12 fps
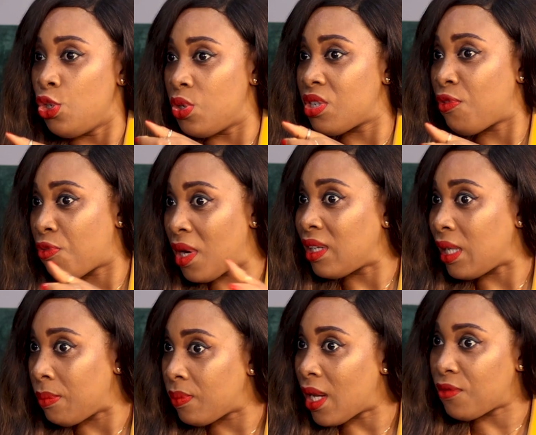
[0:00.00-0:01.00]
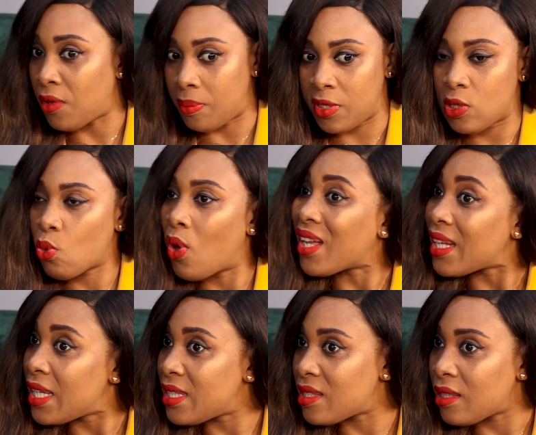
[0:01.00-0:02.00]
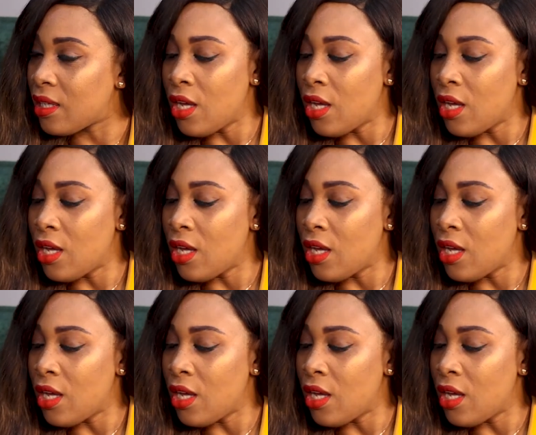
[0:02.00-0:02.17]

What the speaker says: user-friendly platform. It's quite easy,